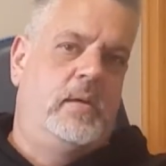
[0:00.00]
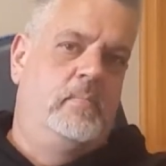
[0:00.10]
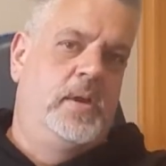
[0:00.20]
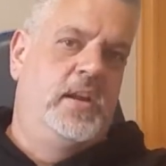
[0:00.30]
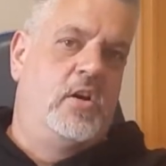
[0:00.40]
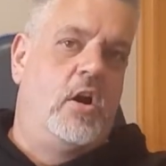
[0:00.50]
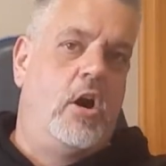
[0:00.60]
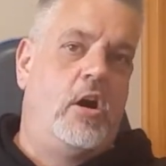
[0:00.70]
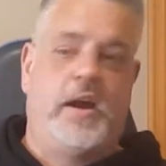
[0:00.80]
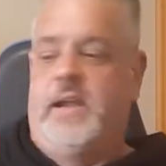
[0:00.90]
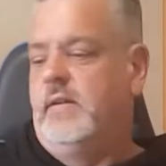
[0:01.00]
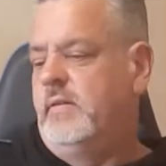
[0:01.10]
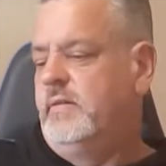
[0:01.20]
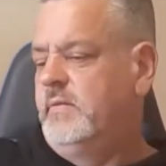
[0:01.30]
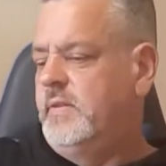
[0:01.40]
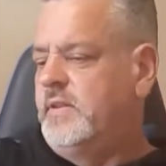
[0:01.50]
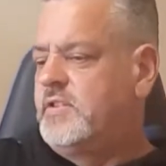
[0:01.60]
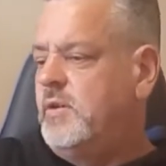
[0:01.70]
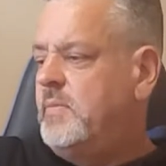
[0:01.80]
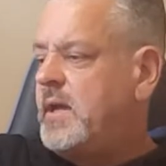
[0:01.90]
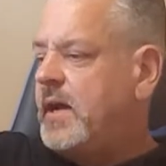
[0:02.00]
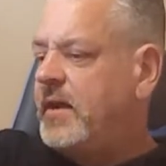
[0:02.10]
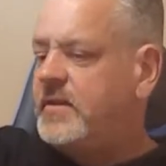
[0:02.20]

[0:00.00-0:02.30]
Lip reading: metre high, the Terminator.